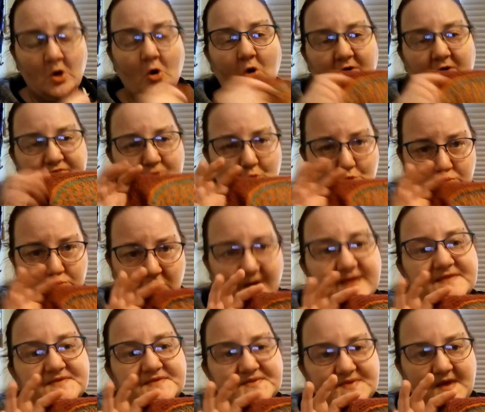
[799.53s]
On the
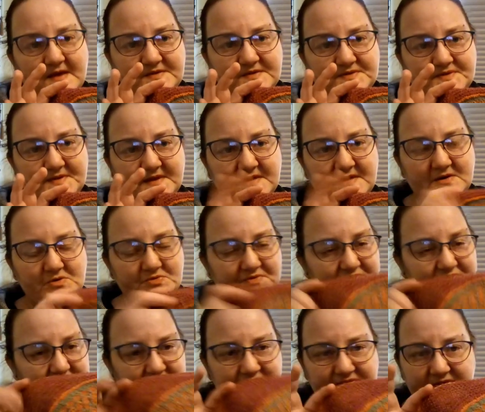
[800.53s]
right size needles,
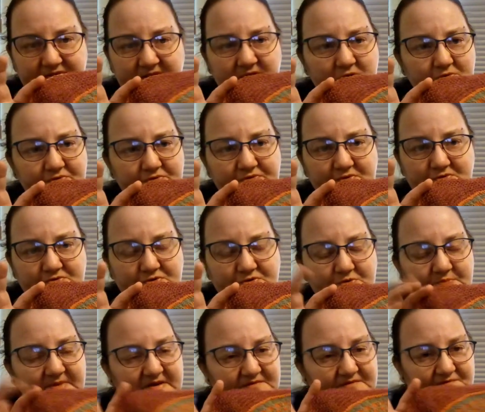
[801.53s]
these needles are too
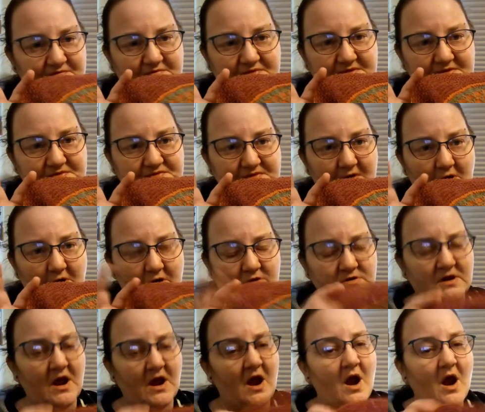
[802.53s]
big for this yarn.
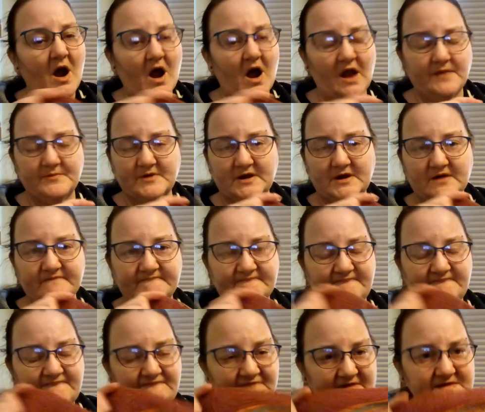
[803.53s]
I'm
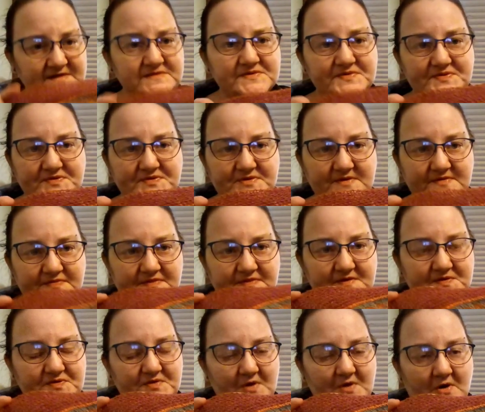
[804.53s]
convinced
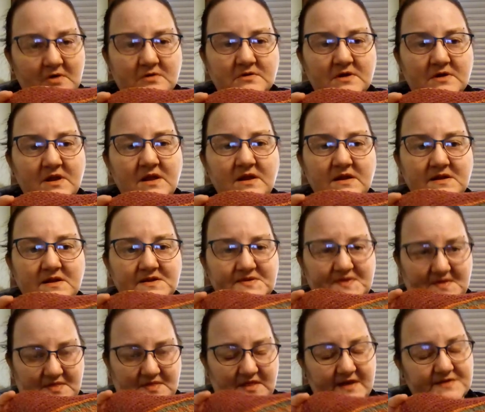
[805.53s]
this yarn is
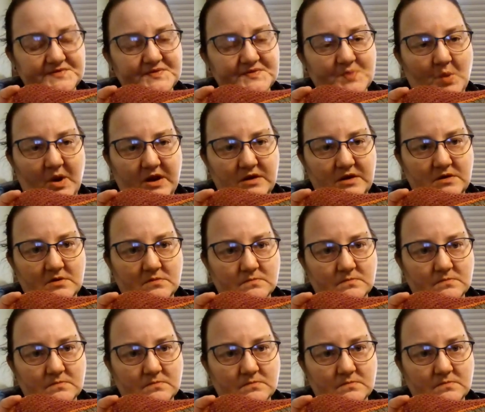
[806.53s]
a lace weight.